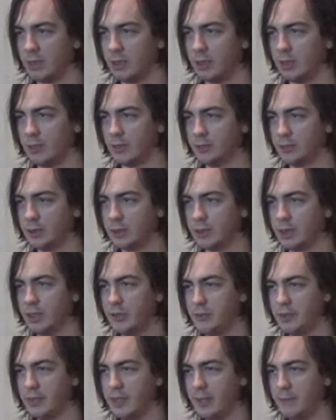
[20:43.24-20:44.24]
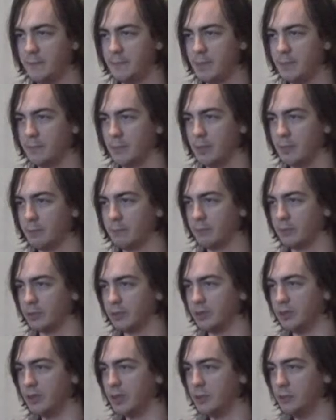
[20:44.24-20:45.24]
Entrusting you with that Piplup was
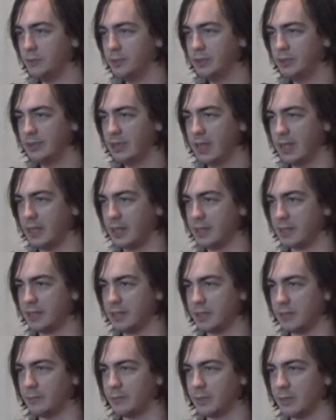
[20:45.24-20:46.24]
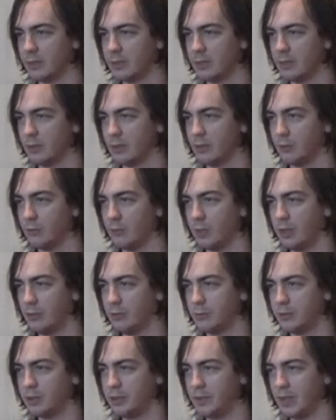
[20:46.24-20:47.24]
no mistake, it seems. Well,
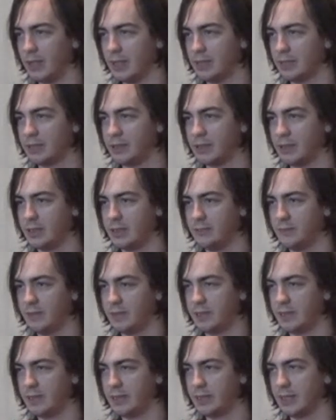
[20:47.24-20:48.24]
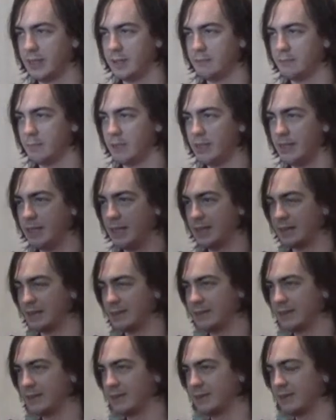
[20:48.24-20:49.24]
would you like to give it a nickname?
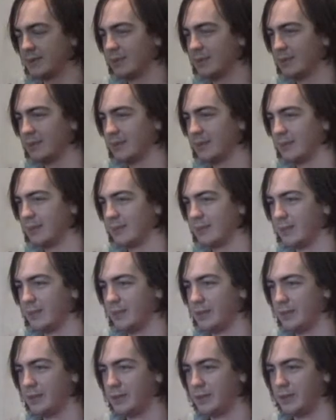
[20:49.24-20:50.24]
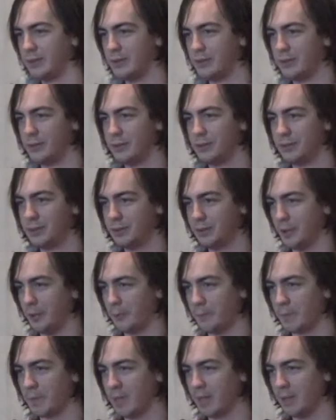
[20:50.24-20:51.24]
Yes. So,
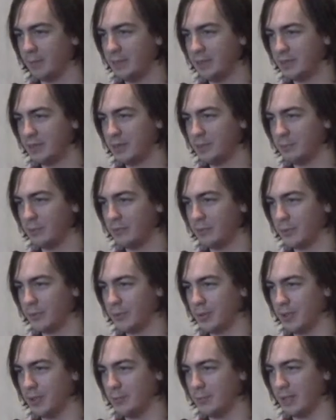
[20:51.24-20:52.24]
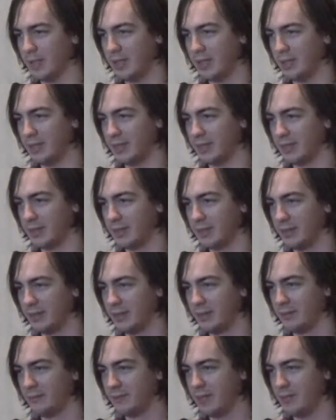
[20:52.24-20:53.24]
I mentioned before that my
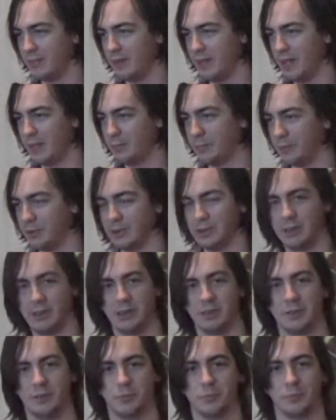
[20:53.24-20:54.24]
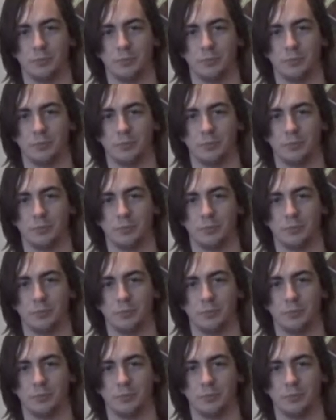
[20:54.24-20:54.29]
favorite animal is